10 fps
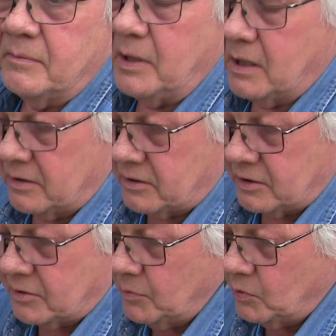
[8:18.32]
because
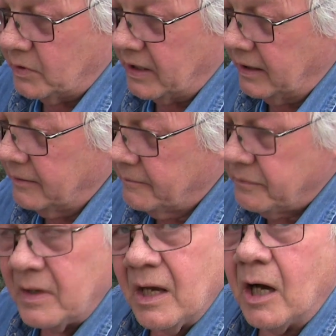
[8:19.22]
this morning
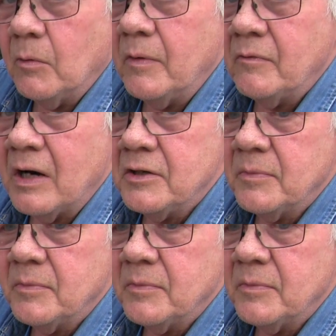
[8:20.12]
I went round